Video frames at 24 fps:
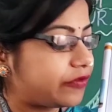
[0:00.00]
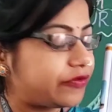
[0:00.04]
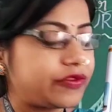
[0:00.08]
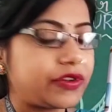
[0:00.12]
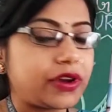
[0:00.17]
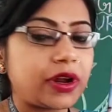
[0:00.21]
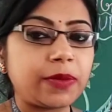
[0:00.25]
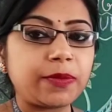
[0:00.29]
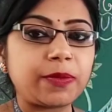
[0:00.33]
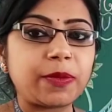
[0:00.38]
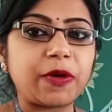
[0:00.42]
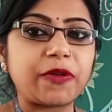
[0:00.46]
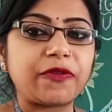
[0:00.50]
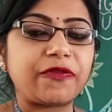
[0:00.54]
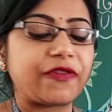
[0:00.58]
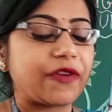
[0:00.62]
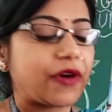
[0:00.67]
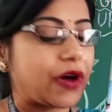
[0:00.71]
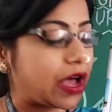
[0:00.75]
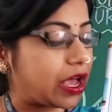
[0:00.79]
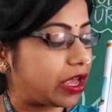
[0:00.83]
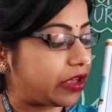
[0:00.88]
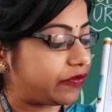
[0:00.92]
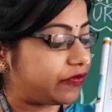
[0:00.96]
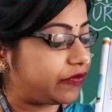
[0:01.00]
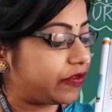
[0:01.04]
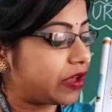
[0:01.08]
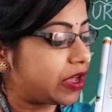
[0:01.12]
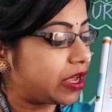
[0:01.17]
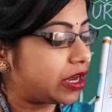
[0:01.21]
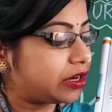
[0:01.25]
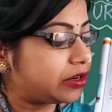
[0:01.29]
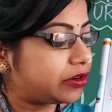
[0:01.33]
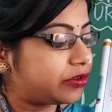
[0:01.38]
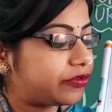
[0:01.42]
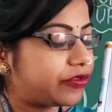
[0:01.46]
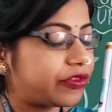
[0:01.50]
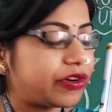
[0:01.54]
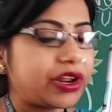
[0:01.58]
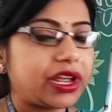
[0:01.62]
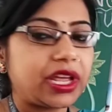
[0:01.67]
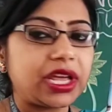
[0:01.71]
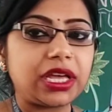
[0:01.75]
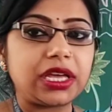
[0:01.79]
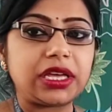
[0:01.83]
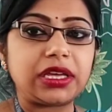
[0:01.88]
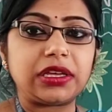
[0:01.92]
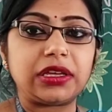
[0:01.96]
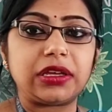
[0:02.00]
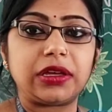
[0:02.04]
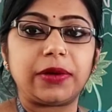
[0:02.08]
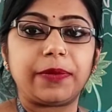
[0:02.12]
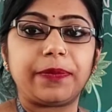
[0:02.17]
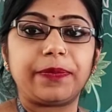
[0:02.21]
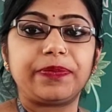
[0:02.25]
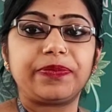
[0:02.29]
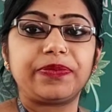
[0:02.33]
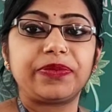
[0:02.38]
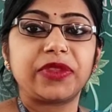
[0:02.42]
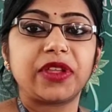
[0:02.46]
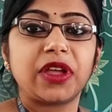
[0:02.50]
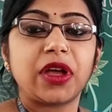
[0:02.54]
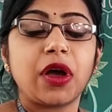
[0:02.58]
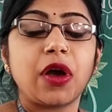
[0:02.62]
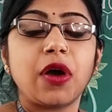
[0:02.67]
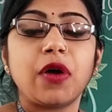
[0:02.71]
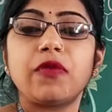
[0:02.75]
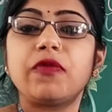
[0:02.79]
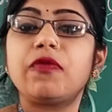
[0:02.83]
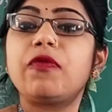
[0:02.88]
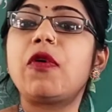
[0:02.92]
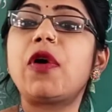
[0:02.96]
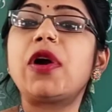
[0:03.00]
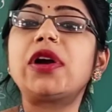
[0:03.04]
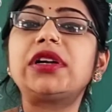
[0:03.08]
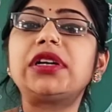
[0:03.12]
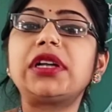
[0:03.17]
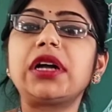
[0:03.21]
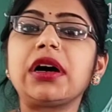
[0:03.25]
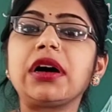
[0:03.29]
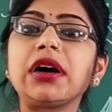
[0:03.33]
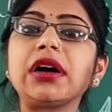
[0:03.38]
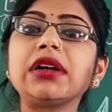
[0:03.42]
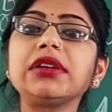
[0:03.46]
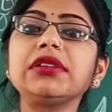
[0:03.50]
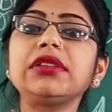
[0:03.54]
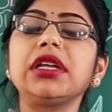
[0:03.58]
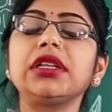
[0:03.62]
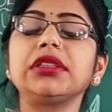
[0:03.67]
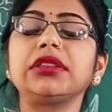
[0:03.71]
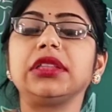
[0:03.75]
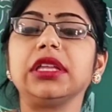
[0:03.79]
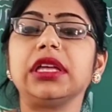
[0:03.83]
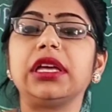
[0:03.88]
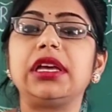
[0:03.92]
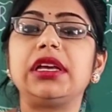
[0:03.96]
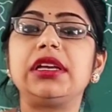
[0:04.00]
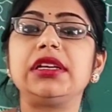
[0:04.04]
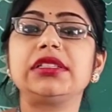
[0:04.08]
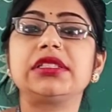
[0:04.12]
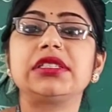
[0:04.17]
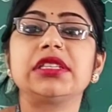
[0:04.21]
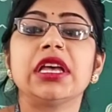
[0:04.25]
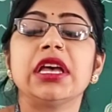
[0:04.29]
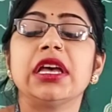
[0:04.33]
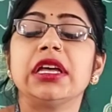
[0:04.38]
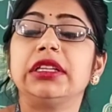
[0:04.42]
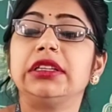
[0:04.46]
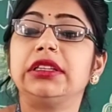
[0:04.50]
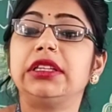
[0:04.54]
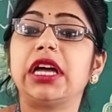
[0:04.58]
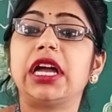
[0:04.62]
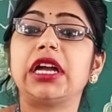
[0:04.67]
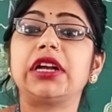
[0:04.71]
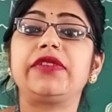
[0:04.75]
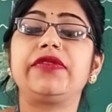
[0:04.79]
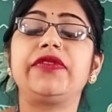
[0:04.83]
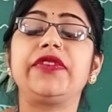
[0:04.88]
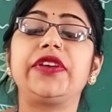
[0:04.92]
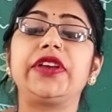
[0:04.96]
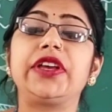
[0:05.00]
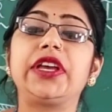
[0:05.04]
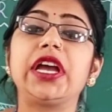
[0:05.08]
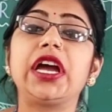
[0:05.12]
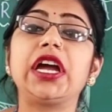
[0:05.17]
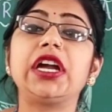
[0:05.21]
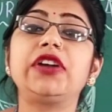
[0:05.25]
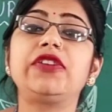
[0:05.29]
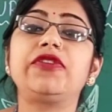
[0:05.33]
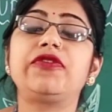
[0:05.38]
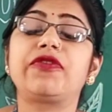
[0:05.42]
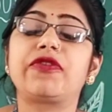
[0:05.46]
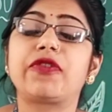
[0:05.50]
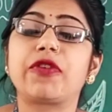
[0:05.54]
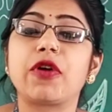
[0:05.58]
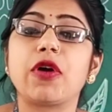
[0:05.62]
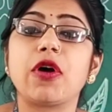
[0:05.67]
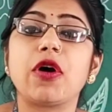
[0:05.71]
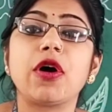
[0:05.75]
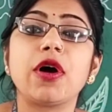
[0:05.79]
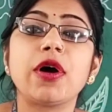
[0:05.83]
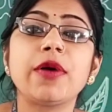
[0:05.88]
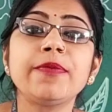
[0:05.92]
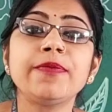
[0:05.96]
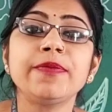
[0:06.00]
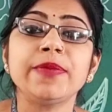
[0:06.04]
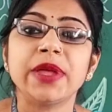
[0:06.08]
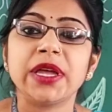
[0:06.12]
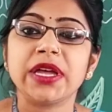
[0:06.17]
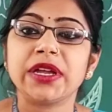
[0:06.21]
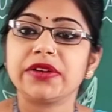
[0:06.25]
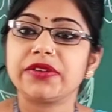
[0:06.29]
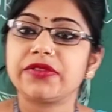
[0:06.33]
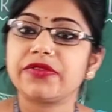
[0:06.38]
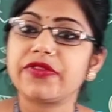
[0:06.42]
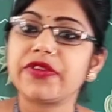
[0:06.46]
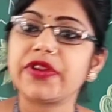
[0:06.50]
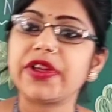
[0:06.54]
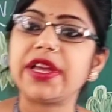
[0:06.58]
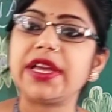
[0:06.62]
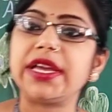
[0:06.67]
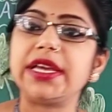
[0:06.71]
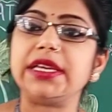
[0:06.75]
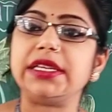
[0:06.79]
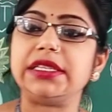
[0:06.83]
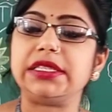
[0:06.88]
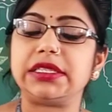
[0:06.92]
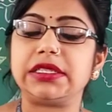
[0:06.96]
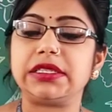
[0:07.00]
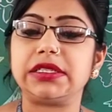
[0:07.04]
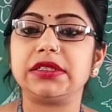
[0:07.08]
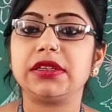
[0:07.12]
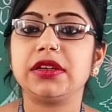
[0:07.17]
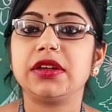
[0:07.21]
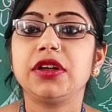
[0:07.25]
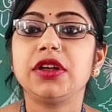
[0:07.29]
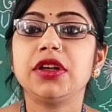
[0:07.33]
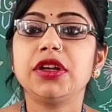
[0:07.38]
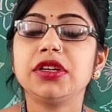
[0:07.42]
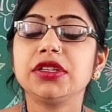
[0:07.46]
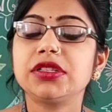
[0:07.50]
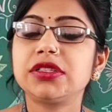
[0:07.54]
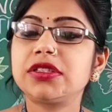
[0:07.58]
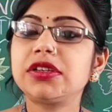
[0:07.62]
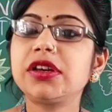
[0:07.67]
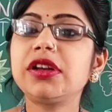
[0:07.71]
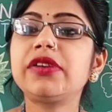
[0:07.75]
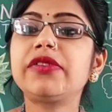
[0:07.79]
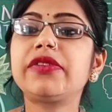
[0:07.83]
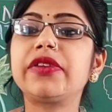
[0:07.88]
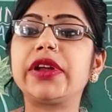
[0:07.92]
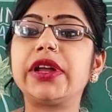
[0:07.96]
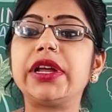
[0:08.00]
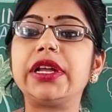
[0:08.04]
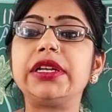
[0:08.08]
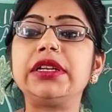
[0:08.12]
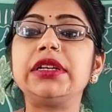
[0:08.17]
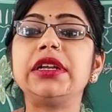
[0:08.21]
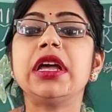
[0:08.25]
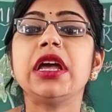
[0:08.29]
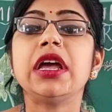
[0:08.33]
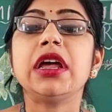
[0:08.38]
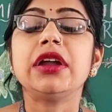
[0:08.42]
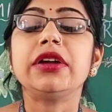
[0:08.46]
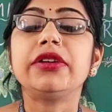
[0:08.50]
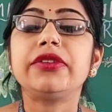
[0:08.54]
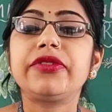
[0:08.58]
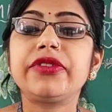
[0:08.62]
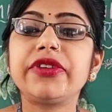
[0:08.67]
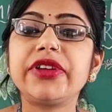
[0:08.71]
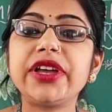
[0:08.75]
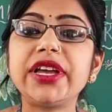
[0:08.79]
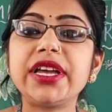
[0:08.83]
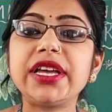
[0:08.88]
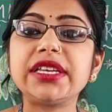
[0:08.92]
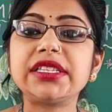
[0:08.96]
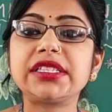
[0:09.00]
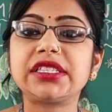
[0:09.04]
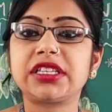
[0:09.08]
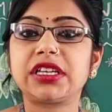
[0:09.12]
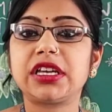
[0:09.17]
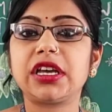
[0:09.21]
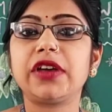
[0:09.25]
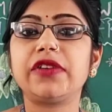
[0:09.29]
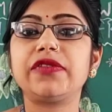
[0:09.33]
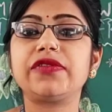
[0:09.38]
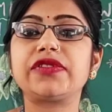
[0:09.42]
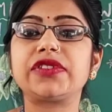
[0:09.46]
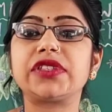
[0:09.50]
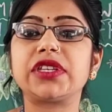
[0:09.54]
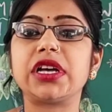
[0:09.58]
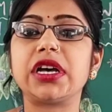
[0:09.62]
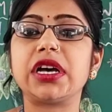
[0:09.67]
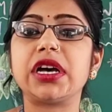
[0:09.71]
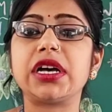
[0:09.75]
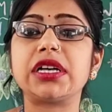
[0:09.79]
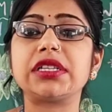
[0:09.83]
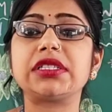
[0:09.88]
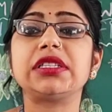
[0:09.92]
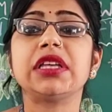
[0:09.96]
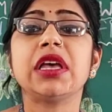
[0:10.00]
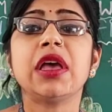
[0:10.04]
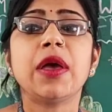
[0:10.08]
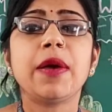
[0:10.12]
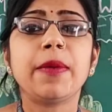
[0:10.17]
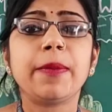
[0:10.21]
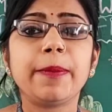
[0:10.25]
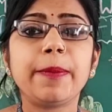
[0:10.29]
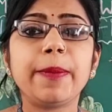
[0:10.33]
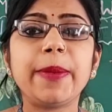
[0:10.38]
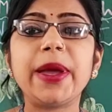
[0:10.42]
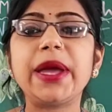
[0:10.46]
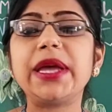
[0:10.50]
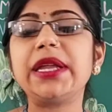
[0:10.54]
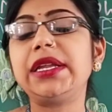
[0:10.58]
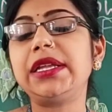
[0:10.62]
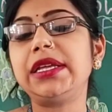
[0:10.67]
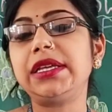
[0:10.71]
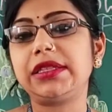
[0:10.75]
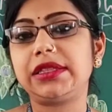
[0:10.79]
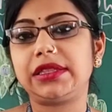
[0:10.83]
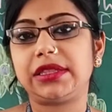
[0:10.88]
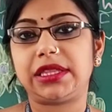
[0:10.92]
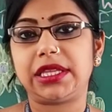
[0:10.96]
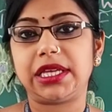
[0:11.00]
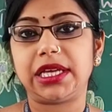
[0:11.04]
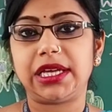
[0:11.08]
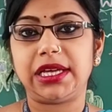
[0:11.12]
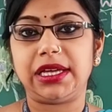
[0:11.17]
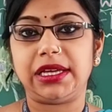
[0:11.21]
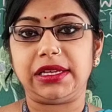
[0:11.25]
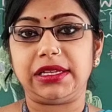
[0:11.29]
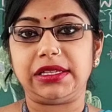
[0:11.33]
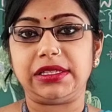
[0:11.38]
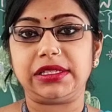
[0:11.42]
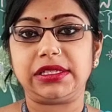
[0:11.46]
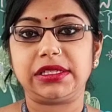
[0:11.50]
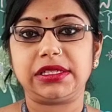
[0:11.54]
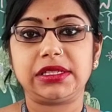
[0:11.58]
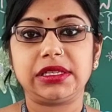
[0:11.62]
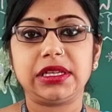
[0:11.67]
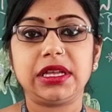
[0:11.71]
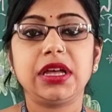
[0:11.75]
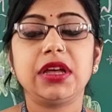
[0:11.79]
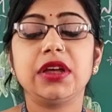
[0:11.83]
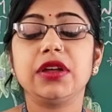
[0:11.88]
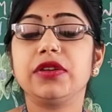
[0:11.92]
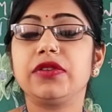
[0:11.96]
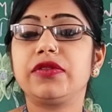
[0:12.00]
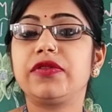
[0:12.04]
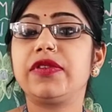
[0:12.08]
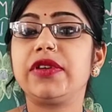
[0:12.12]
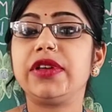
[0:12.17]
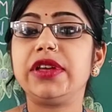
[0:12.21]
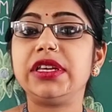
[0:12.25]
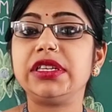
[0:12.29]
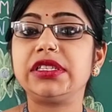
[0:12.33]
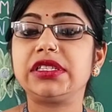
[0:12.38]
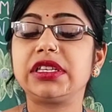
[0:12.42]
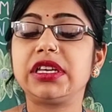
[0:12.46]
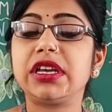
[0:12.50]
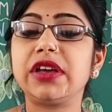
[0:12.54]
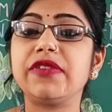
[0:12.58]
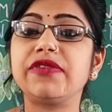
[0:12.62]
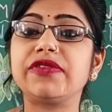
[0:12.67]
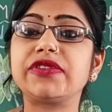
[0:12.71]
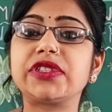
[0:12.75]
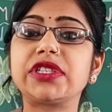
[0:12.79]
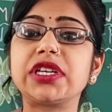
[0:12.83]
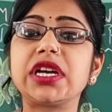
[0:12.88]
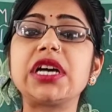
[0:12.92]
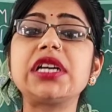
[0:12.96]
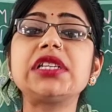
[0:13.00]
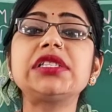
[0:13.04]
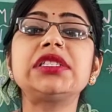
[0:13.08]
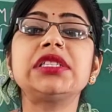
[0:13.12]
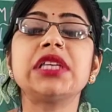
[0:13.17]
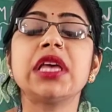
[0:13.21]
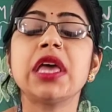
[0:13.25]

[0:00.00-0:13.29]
number 5, tree. What are the things that we get from trees? Children, trees gives us many things. Trees gives us